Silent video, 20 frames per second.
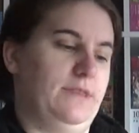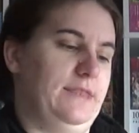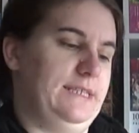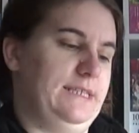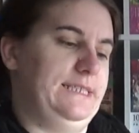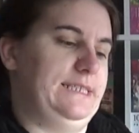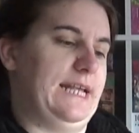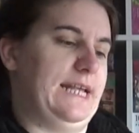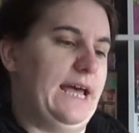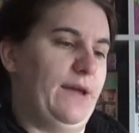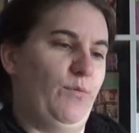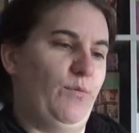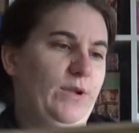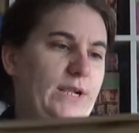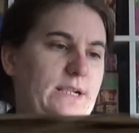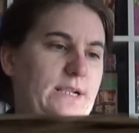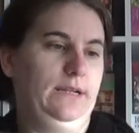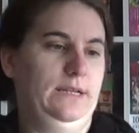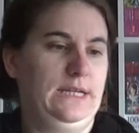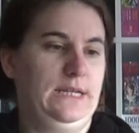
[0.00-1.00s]
This I
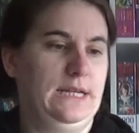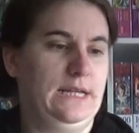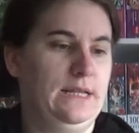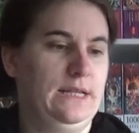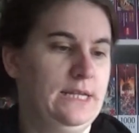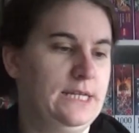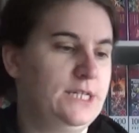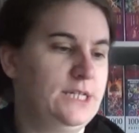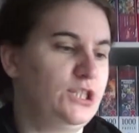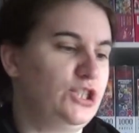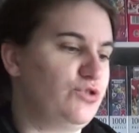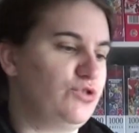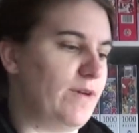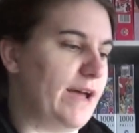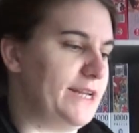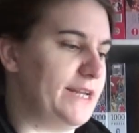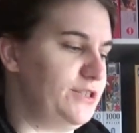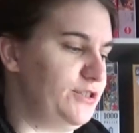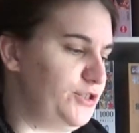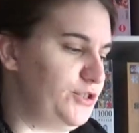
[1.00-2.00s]
will
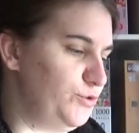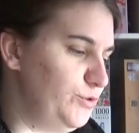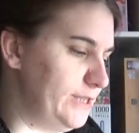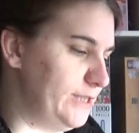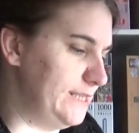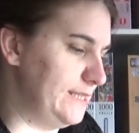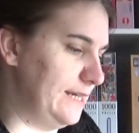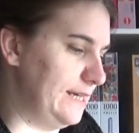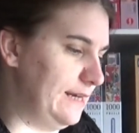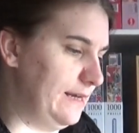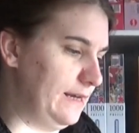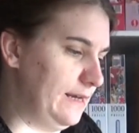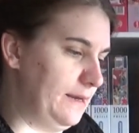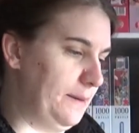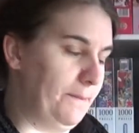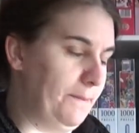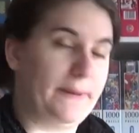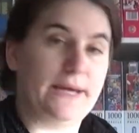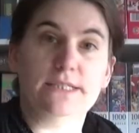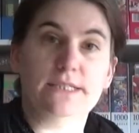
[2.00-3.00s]
try to do it
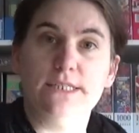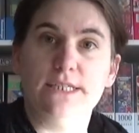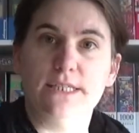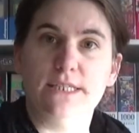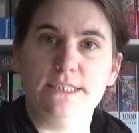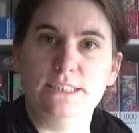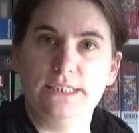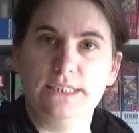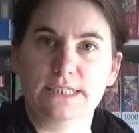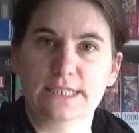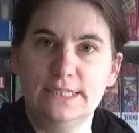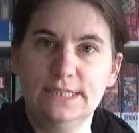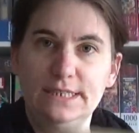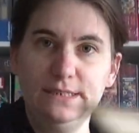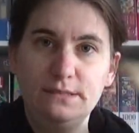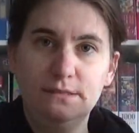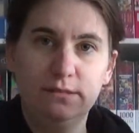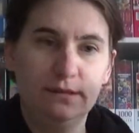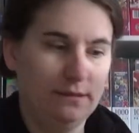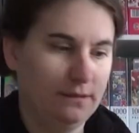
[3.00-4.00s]
better this year.
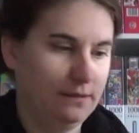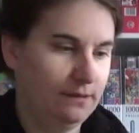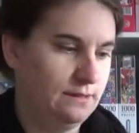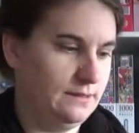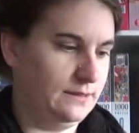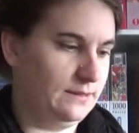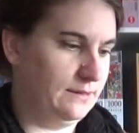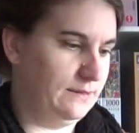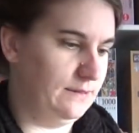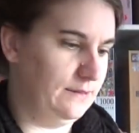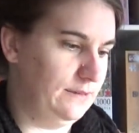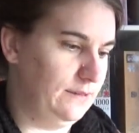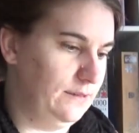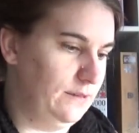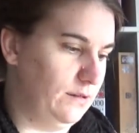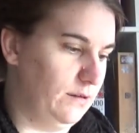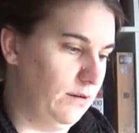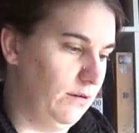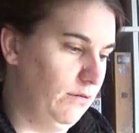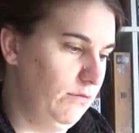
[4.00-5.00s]

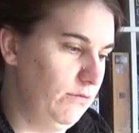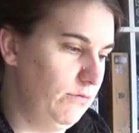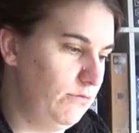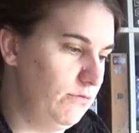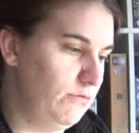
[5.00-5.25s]
Oh,